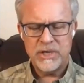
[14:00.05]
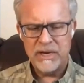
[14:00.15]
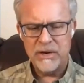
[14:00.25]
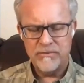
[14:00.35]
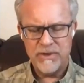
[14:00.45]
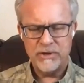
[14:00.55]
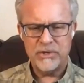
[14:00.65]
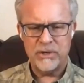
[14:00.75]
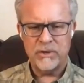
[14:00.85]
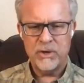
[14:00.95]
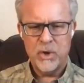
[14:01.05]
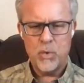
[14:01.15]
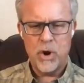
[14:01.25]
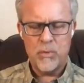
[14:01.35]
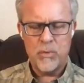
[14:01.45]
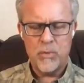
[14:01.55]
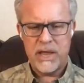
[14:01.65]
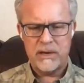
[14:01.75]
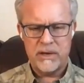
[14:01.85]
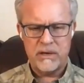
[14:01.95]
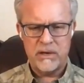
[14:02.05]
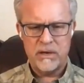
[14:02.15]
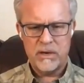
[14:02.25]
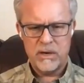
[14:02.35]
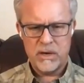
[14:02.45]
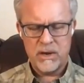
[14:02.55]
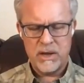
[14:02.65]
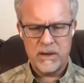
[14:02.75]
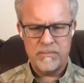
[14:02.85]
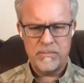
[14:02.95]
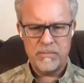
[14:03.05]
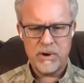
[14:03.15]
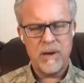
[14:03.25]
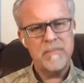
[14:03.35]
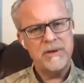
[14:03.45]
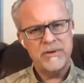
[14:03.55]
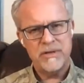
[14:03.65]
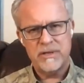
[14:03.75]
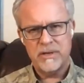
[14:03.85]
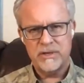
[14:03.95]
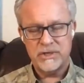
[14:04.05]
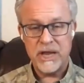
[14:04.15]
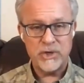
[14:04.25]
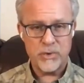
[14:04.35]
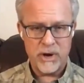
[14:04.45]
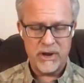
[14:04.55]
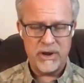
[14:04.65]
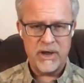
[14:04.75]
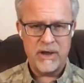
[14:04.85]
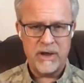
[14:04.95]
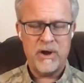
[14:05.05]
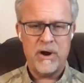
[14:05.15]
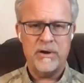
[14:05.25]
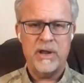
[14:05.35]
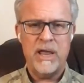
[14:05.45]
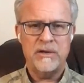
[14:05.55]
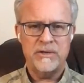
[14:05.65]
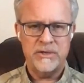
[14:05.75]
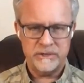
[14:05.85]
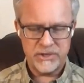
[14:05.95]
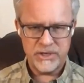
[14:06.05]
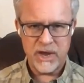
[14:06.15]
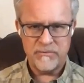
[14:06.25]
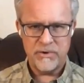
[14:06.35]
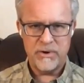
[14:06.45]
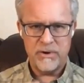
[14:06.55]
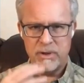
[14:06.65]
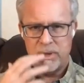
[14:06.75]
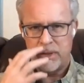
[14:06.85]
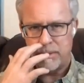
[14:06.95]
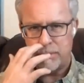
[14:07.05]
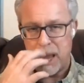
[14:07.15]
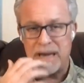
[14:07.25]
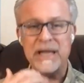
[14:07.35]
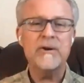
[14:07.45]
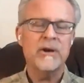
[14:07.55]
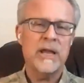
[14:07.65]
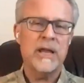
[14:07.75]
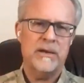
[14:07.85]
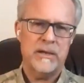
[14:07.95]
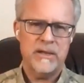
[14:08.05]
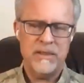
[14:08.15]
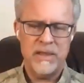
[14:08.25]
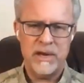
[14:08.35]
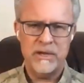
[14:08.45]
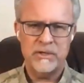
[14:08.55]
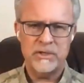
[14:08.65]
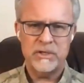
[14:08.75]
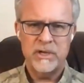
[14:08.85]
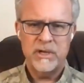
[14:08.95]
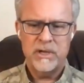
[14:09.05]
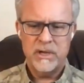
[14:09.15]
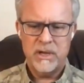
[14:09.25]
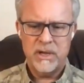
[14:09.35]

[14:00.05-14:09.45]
To have an intervention where we can come into the sanctuary of the heart and to discover that inner light that is